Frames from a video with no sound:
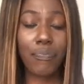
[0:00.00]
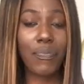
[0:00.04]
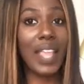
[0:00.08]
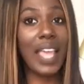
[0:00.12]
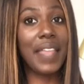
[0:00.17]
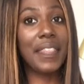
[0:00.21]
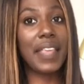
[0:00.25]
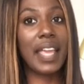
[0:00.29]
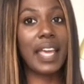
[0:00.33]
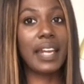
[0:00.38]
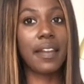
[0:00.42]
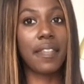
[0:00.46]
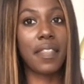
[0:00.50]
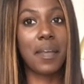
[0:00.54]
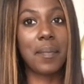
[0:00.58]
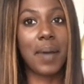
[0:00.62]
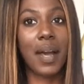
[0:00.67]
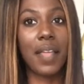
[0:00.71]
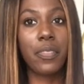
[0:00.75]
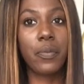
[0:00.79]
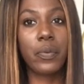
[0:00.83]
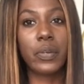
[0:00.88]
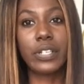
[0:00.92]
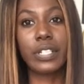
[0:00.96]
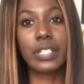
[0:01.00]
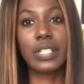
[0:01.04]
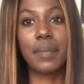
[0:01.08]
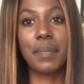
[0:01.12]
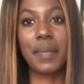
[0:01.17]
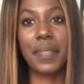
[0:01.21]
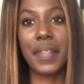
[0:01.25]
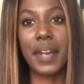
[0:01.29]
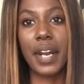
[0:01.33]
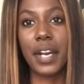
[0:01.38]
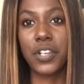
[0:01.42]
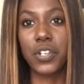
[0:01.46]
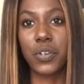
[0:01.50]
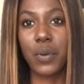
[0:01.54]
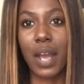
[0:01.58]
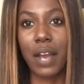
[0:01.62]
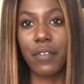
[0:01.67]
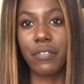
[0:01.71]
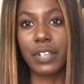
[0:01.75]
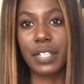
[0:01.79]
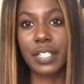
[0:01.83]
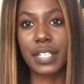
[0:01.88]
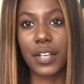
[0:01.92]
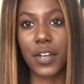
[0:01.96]
at the end of the month, which is something that I do
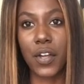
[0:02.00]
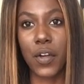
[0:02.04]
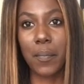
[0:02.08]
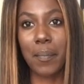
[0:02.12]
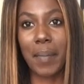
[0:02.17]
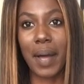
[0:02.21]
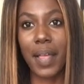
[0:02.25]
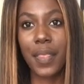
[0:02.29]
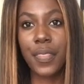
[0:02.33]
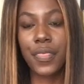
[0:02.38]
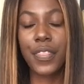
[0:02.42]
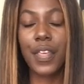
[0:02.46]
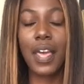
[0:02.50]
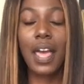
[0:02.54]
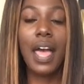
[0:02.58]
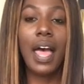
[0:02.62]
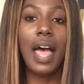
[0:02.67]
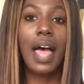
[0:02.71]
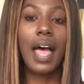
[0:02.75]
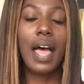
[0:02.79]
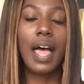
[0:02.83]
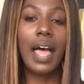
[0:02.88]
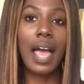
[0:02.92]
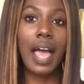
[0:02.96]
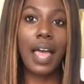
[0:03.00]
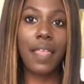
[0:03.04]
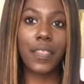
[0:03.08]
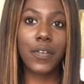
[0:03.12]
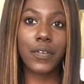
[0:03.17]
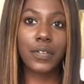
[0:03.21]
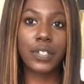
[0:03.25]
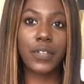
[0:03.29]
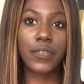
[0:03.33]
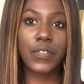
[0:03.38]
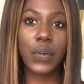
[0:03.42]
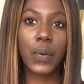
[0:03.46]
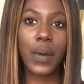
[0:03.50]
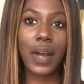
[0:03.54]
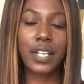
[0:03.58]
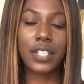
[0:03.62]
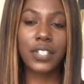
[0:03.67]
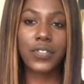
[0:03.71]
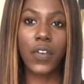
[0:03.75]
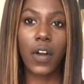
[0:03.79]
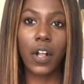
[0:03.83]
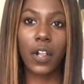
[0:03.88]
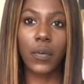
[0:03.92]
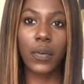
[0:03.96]
every single month. And those of you guys
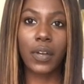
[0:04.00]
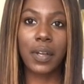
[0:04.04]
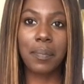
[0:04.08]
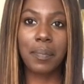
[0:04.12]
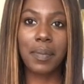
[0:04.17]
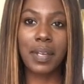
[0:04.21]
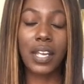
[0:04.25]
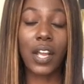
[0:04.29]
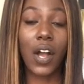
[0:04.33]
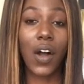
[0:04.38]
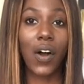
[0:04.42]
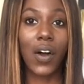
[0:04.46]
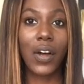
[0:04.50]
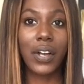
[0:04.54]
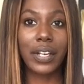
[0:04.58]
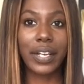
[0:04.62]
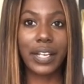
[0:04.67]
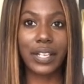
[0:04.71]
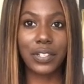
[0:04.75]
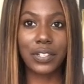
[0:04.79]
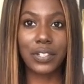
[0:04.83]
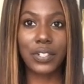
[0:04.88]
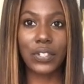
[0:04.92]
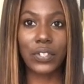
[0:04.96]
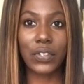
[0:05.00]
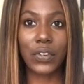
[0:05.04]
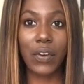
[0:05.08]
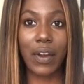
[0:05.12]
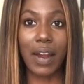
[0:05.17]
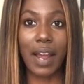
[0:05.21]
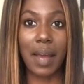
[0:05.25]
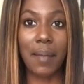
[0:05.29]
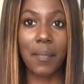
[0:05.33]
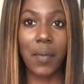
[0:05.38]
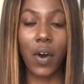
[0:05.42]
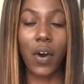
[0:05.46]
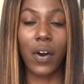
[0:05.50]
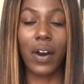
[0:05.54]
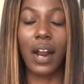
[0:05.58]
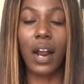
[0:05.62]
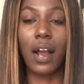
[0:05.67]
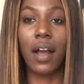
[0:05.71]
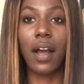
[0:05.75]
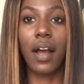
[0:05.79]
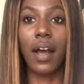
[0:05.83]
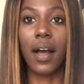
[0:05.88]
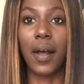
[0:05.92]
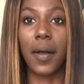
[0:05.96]
following me on Instagram are
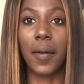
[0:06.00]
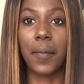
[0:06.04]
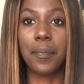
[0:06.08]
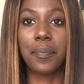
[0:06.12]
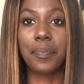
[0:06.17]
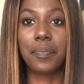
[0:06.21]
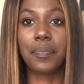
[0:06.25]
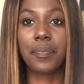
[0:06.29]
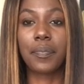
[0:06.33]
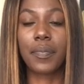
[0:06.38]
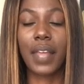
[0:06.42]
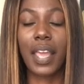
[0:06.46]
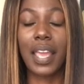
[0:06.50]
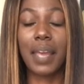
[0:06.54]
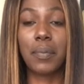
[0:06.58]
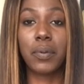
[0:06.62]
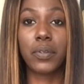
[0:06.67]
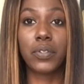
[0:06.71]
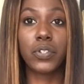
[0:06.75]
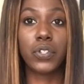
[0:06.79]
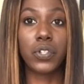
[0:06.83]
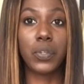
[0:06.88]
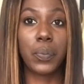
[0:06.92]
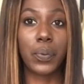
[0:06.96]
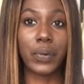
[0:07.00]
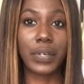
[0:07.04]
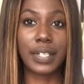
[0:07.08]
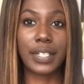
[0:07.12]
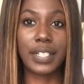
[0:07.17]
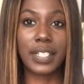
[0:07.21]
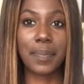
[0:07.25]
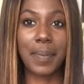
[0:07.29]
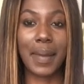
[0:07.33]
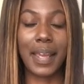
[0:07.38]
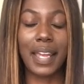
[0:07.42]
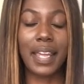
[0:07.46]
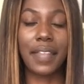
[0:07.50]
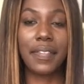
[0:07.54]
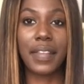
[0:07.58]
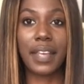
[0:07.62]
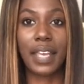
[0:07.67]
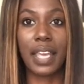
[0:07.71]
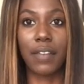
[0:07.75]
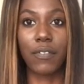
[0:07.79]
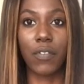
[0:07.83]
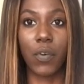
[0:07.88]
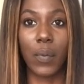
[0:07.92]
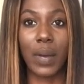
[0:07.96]
able to participate in the
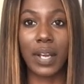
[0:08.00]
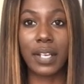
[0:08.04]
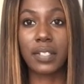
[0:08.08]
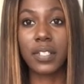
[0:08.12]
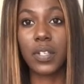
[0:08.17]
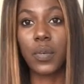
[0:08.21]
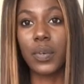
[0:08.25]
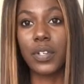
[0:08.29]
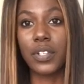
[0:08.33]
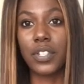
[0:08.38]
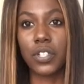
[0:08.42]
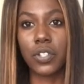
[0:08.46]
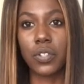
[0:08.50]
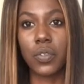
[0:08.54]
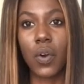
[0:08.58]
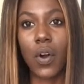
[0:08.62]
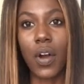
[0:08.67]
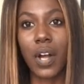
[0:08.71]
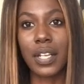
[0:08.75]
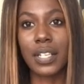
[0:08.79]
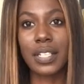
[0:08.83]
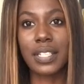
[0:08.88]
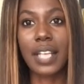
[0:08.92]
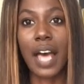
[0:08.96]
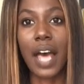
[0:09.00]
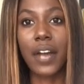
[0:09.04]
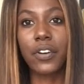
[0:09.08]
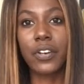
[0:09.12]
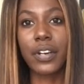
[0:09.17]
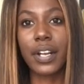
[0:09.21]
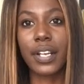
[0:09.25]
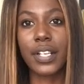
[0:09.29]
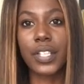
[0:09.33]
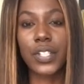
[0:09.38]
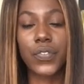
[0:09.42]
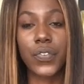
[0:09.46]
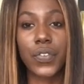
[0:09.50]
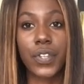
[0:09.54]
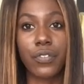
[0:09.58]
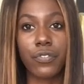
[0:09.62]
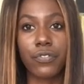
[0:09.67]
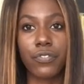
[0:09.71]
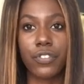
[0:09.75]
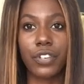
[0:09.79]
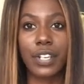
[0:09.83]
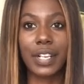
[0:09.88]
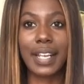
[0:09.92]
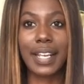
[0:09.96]
giveaways that we do on Saturdays for the
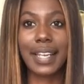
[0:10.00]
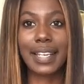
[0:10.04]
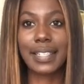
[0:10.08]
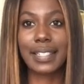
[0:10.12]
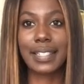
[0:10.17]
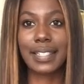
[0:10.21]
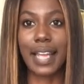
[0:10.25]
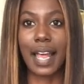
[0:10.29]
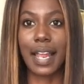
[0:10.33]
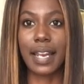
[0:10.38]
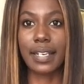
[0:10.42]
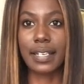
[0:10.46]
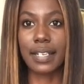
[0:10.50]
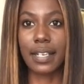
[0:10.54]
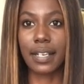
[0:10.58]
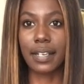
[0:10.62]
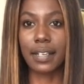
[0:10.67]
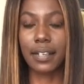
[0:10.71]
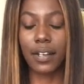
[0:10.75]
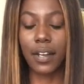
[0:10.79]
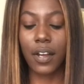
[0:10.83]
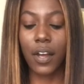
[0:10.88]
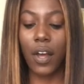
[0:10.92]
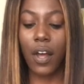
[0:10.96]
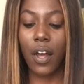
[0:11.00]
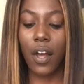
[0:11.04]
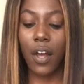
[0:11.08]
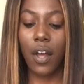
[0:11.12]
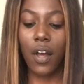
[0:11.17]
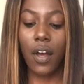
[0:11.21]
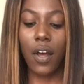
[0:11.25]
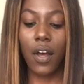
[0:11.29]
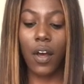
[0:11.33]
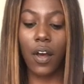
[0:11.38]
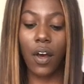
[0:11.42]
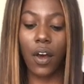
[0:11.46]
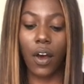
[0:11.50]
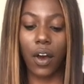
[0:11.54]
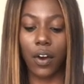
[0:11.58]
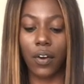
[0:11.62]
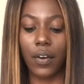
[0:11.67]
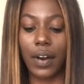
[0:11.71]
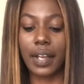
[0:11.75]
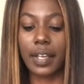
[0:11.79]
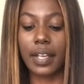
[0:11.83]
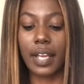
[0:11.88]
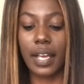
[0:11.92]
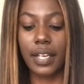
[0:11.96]
free extended. All
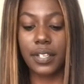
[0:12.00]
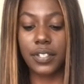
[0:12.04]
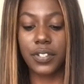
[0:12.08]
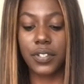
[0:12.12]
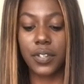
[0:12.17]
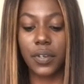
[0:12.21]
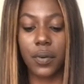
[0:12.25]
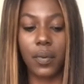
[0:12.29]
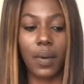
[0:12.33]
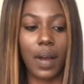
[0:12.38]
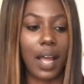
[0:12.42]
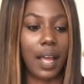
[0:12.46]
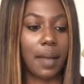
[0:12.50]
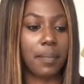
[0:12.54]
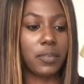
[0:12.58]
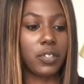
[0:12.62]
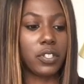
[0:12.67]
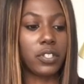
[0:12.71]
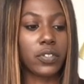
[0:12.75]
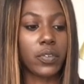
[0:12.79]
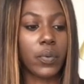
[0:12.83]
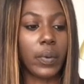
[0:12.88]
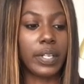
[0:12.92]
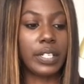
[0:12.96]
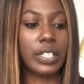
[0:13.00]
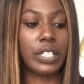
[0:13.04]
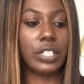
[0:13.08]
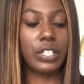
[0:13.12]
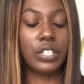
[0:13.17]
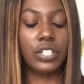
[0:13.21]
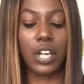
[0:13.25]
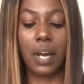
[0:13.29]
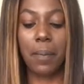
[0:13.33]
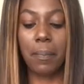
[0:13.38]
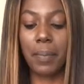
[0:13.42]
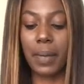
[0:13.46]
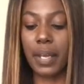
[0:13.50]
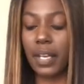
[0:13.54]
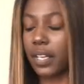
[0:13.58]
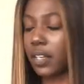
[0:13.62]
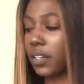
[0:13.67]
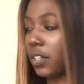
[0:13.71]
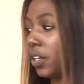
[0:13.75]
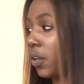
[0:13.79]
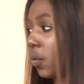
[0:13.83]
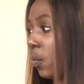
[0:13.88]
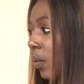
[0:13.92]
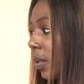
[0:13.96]
right, guys, so I'm just going to jump
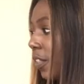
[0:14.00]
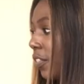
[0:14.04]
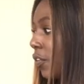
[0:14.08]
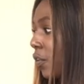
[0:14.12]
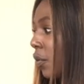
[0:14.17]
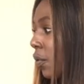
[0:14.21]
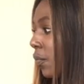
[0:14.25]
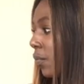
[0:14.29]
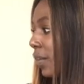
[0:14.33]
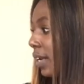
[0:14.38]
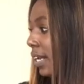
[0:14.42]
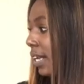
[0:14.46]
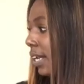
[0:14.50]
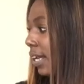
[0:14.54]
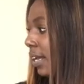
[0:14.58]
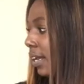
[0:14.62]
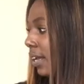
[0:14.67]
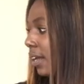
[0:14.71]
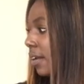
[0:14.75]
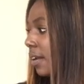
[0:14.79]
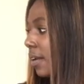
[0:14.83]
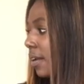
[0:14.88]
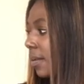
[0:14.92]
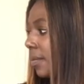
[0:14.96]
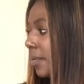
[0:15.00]
in with your reading.